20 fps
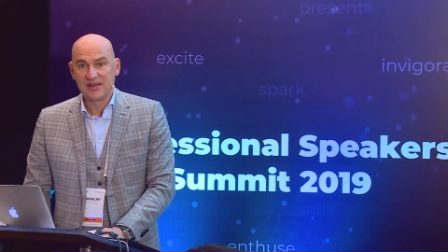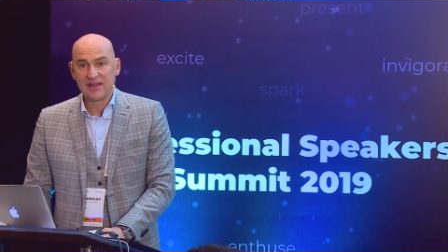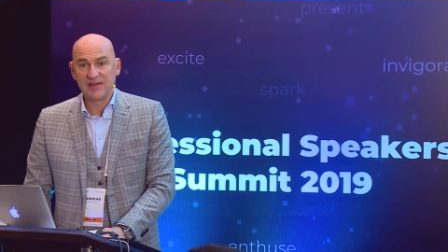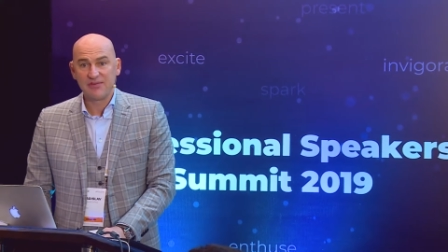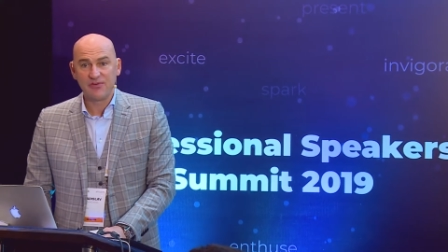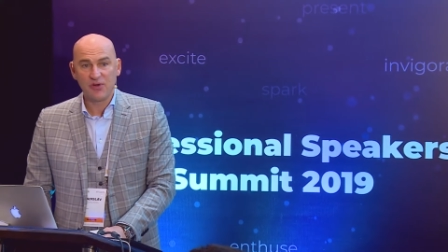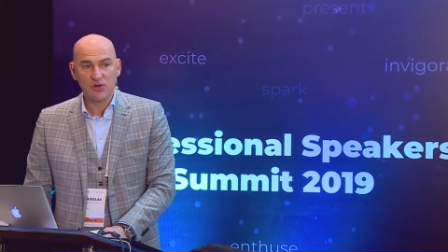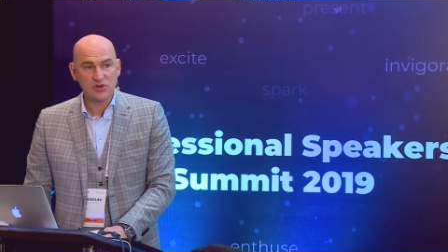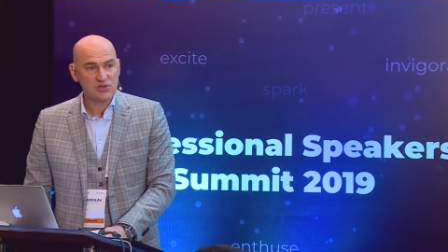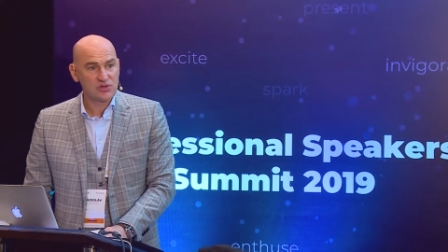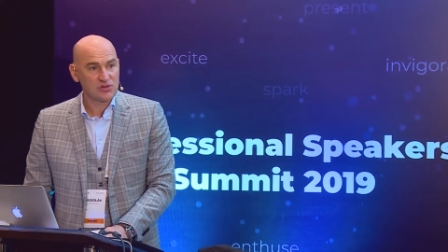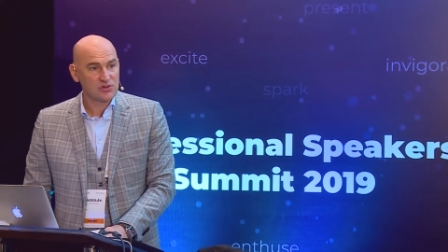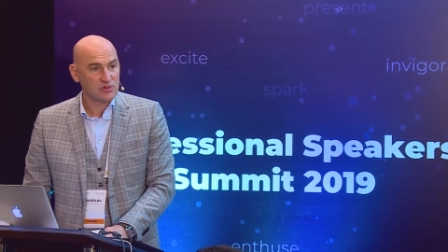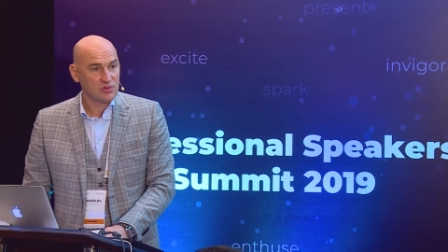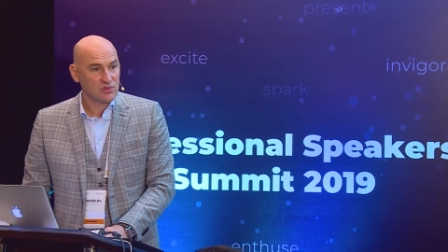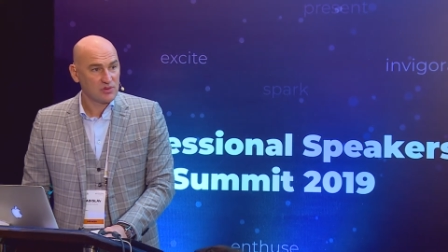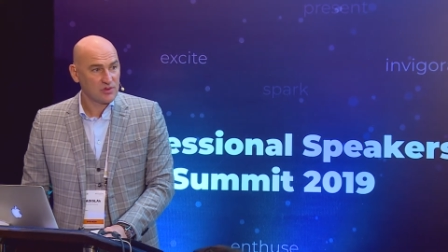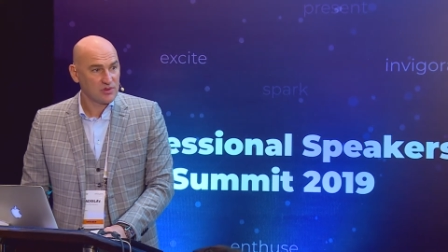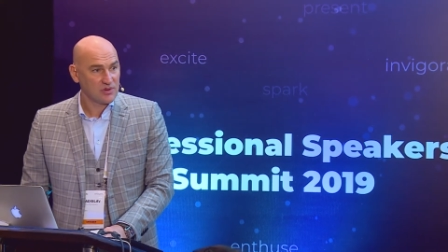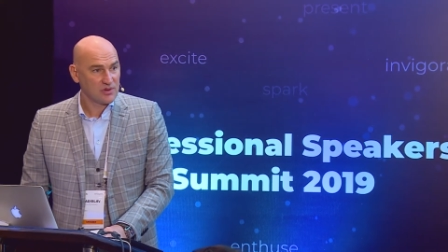The first
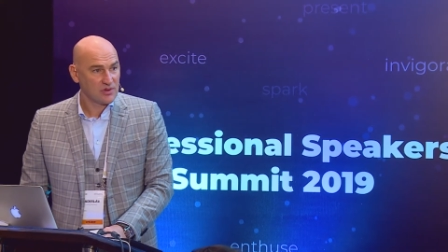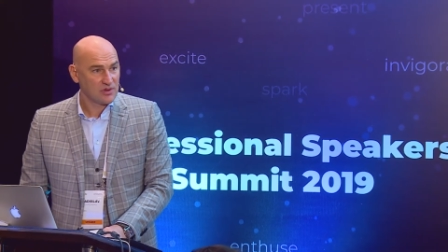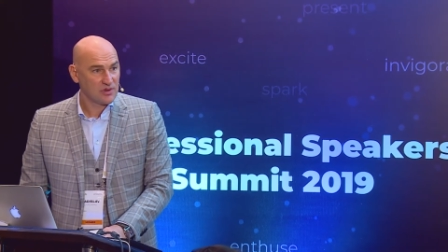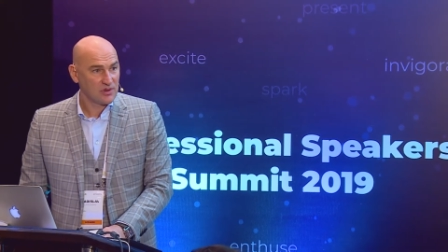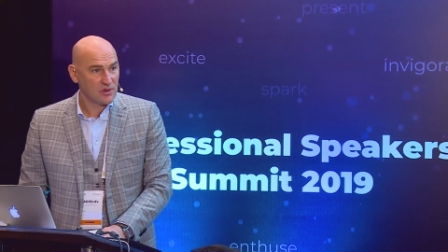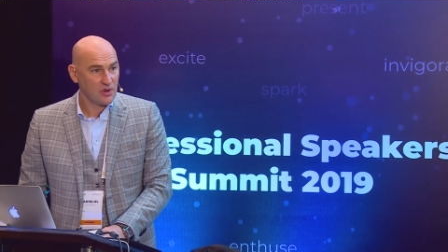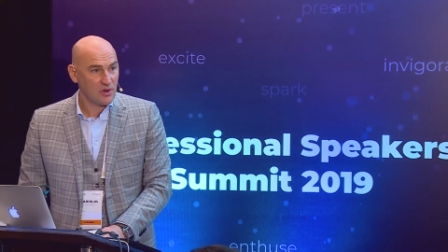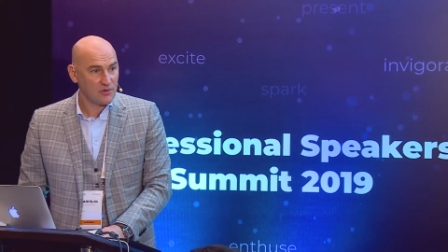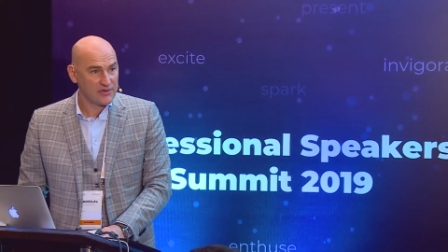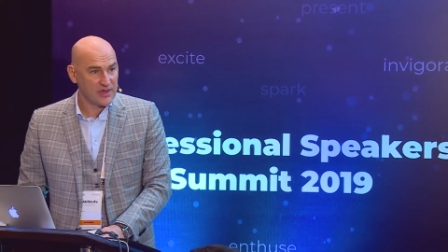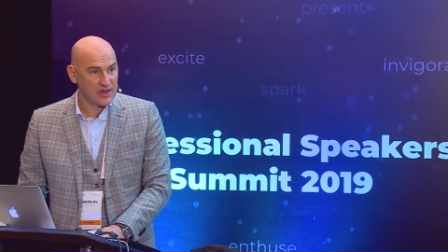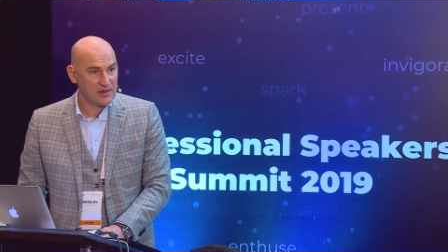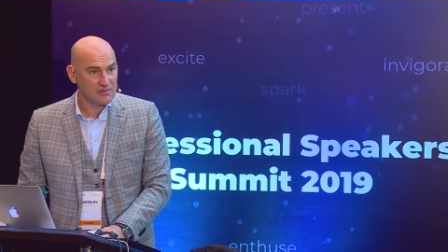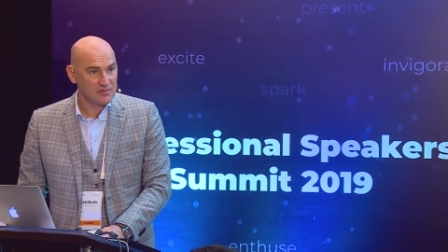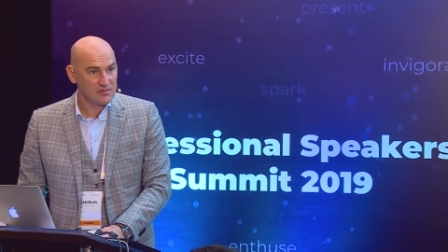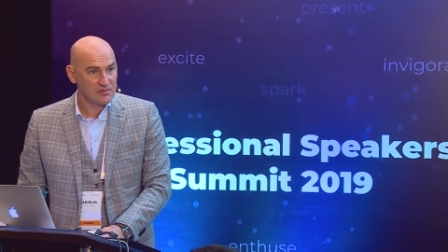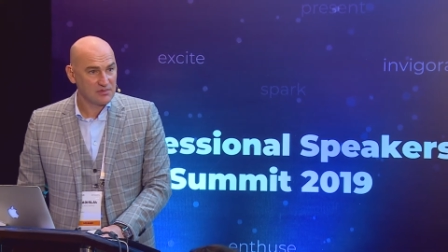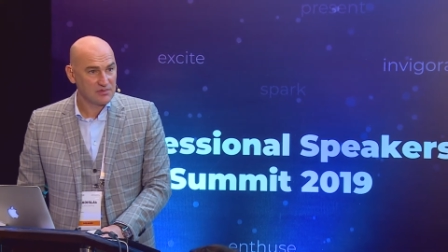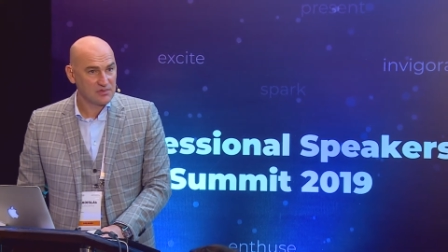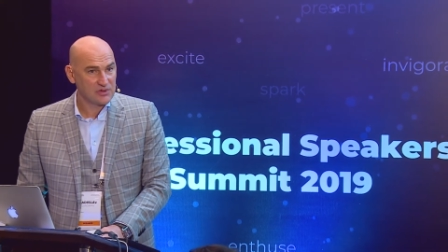of
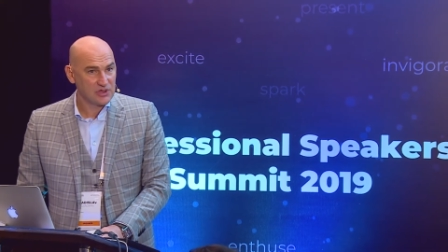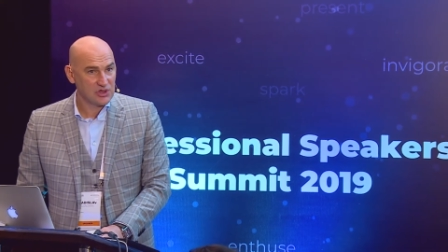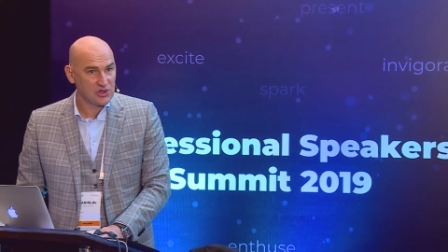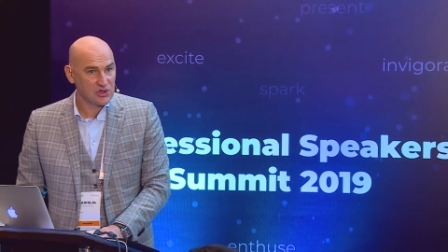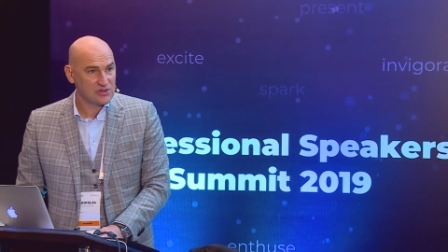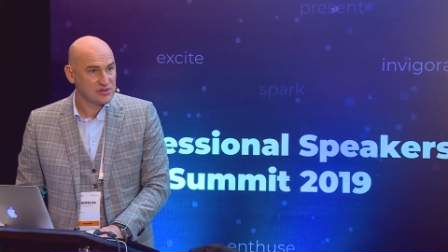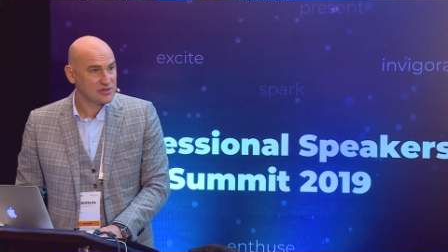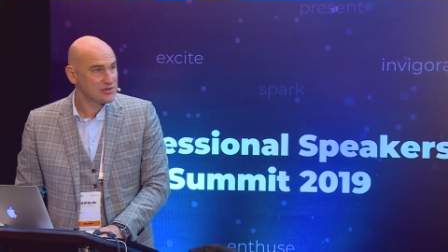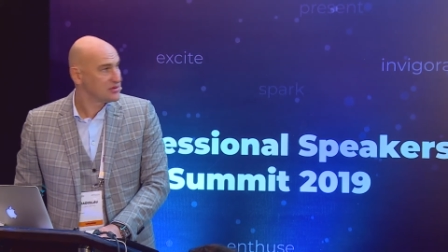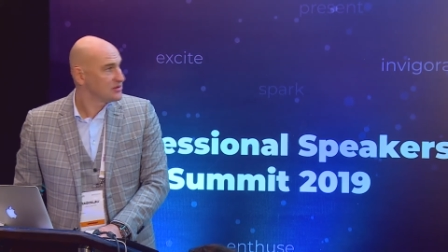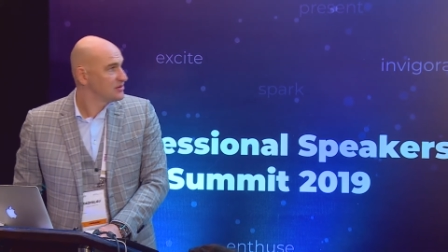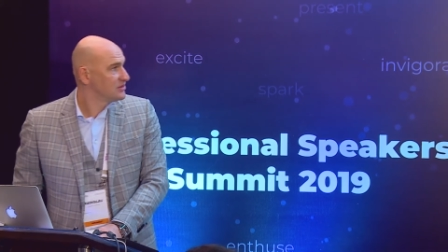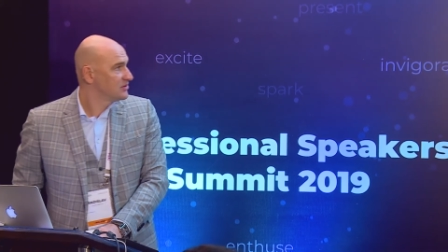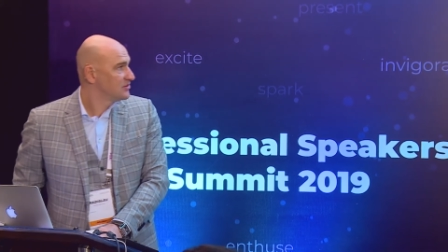them is